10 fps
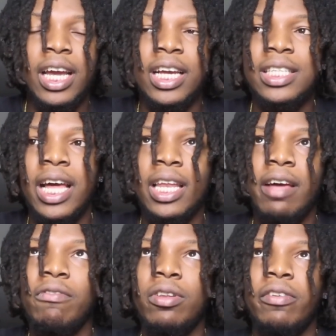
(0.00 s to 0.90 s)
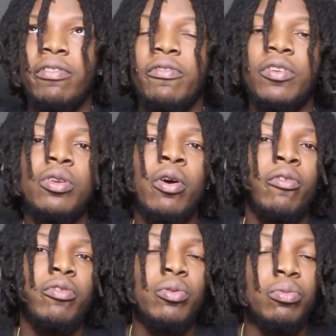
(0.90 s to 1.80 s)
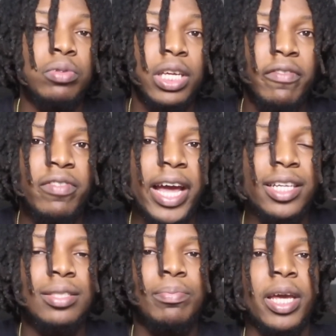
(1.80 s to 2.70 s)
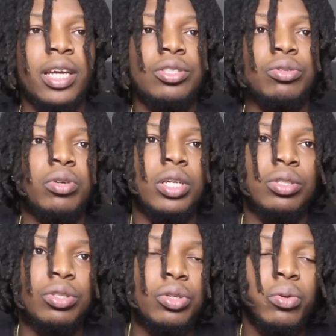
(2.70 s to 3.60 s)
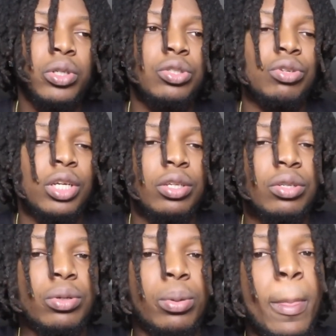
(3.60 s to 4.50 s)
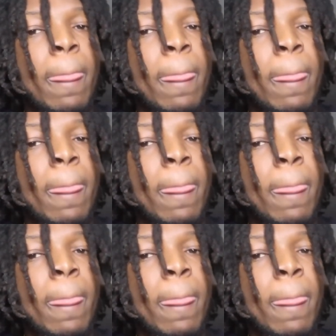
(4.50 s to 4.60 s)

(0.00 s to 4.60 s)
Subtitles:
it's that level of, if you know, if you give that space, you can do what you need to do.